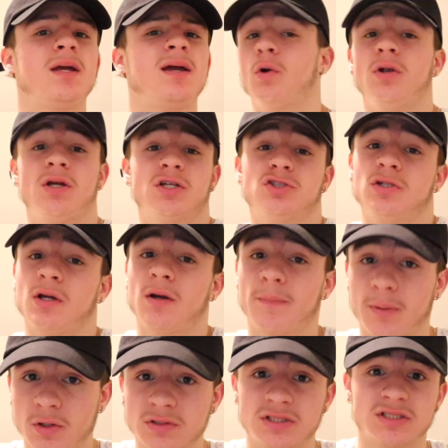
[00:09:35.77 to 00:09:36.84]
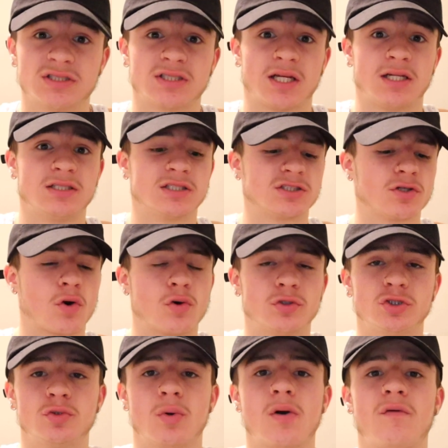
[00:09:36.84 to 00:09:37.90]
Or you could drink a protein shake just to hold
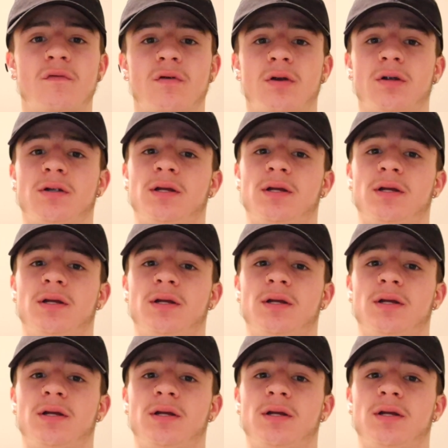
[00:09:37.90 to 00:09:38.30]
you over.